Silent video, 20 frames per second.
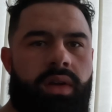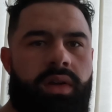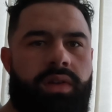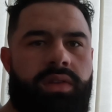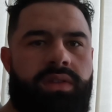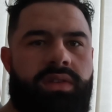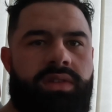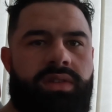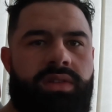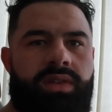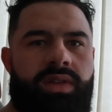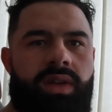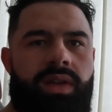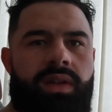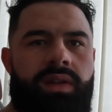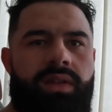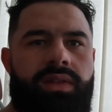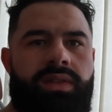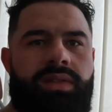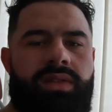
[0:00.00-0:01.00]
Got
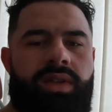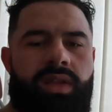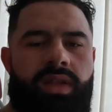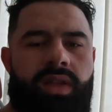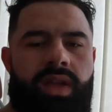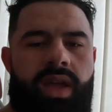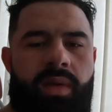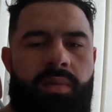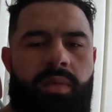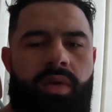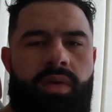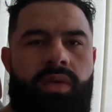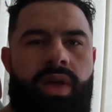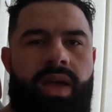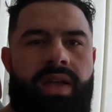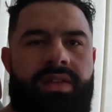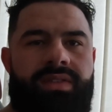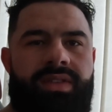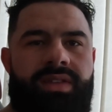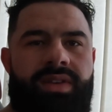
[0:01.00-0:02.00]
skills, got the camera
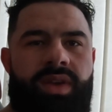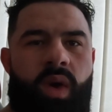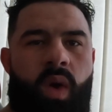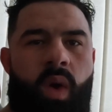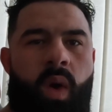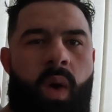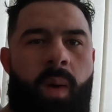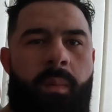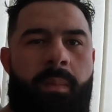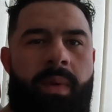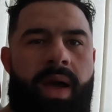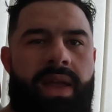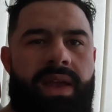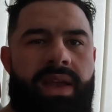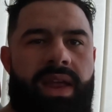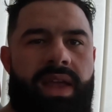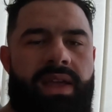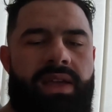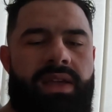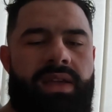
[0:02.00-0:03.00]
resting on my
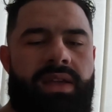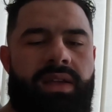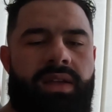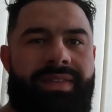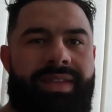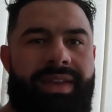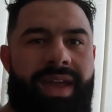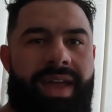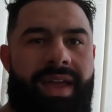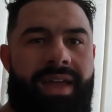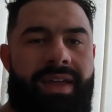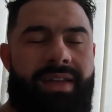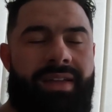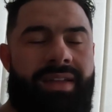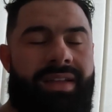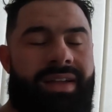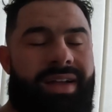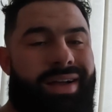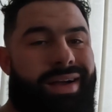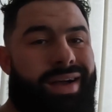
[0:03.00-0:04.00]
knee. Today,
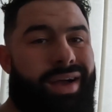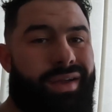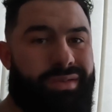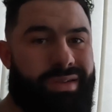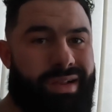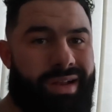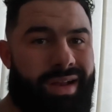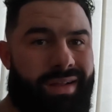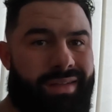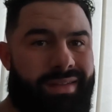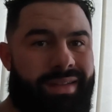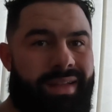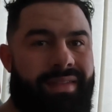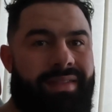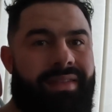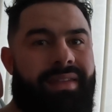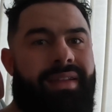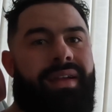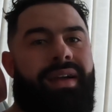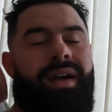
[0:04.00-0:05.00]
as you clicked
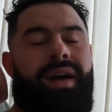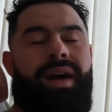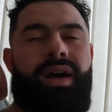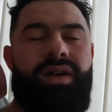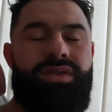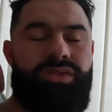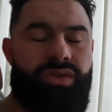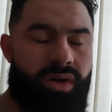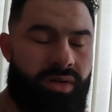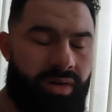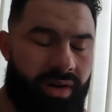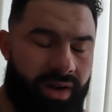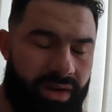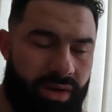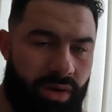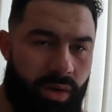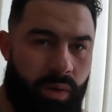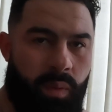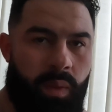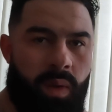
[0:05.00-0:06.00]
in, as you
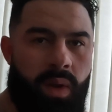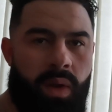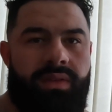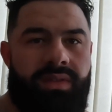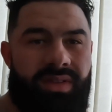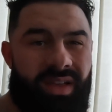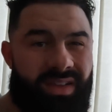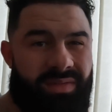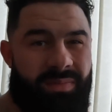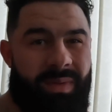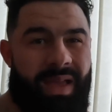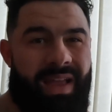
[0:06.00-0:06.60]
already know, 6